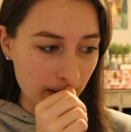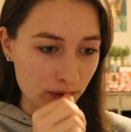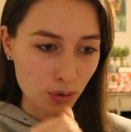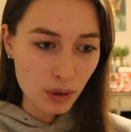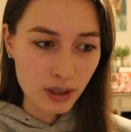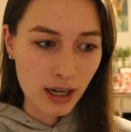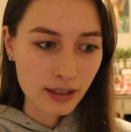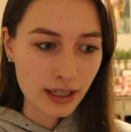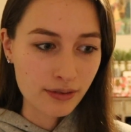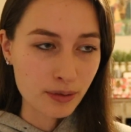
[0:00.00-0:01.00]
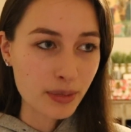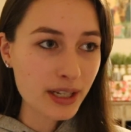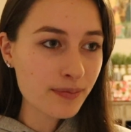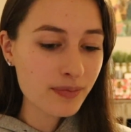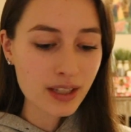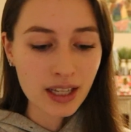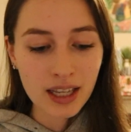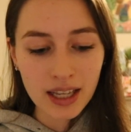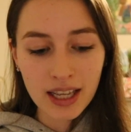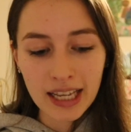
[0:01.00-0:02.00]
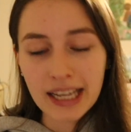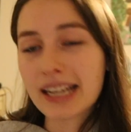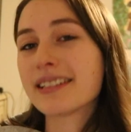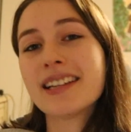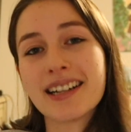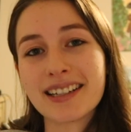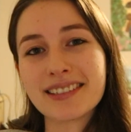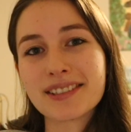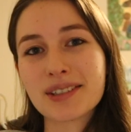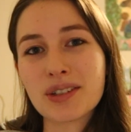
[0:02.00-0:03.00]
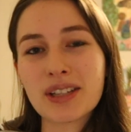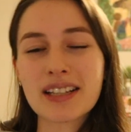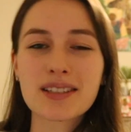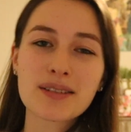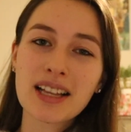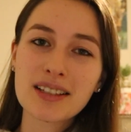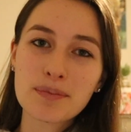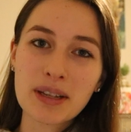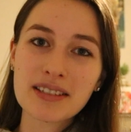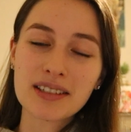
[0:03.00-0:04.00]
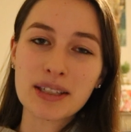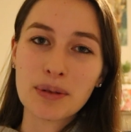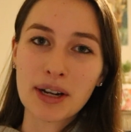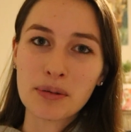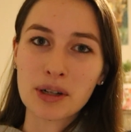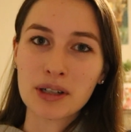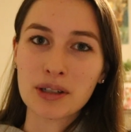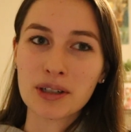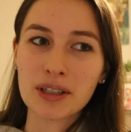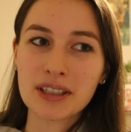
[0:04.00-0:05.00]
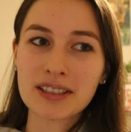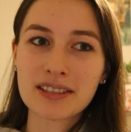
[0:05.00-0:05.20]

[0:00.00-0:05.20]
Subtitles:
Aurora got that for me. And yeah, so that's basically what I want to learn.